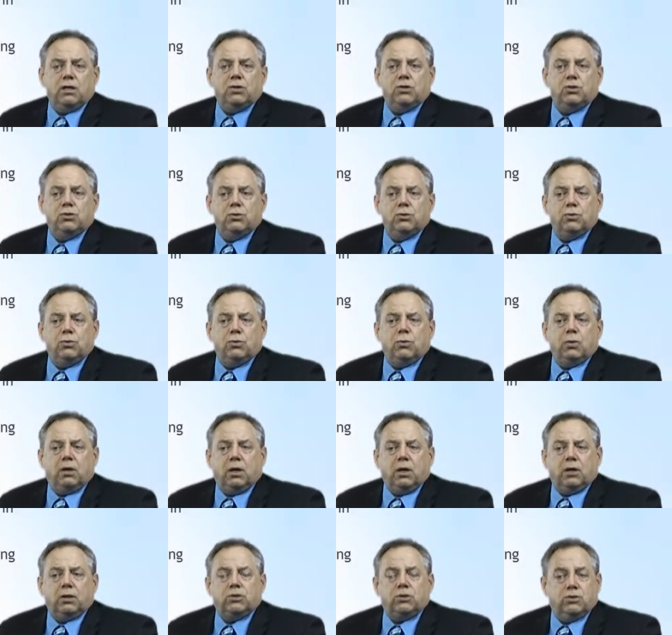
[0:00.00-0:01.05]

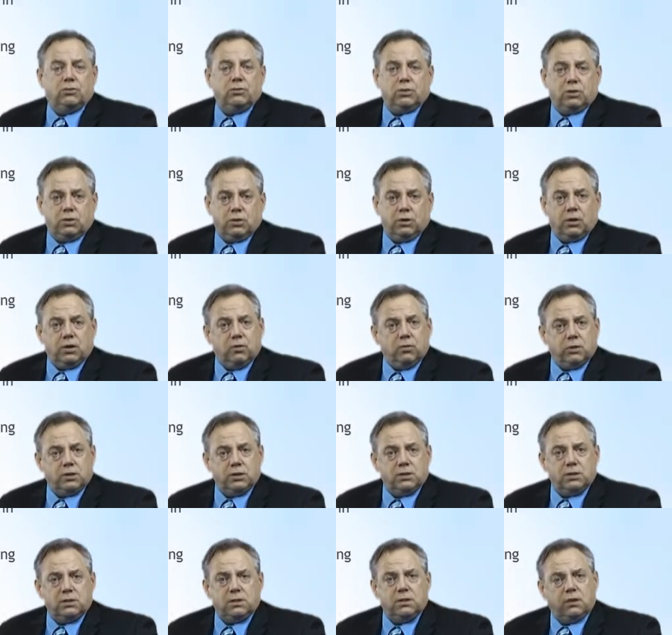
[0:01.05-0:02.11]
to choose their
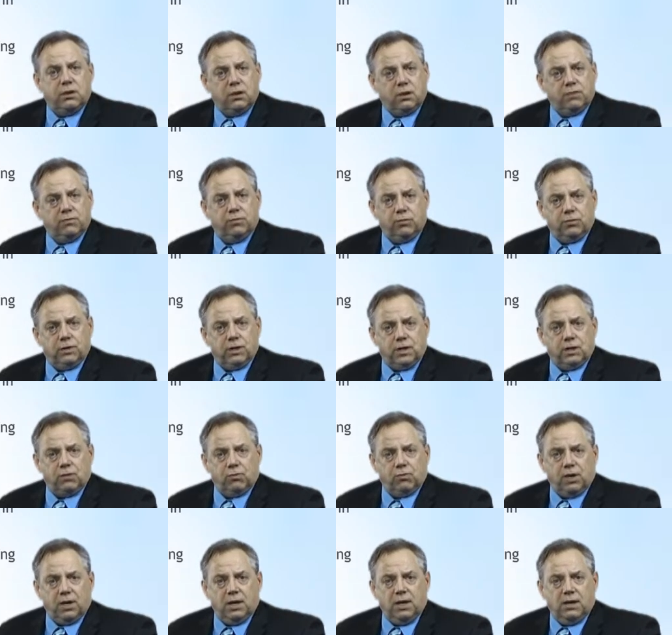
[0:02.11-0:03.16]
courses for 9th
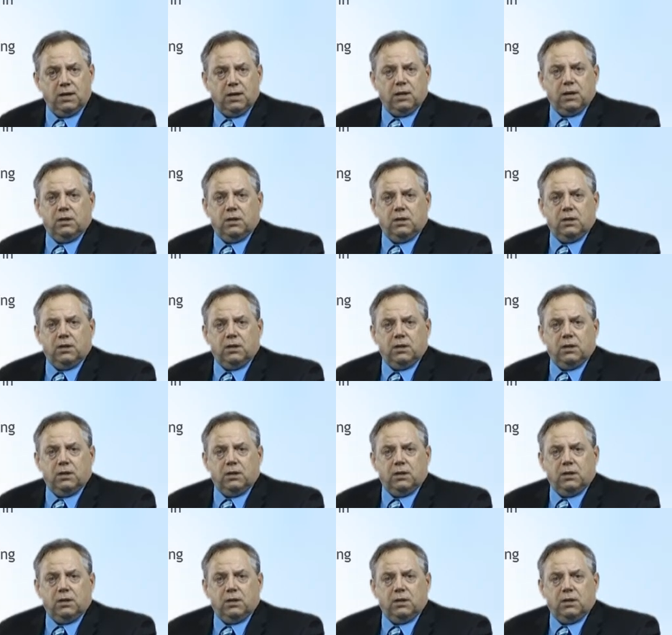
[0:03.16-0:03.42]
grade.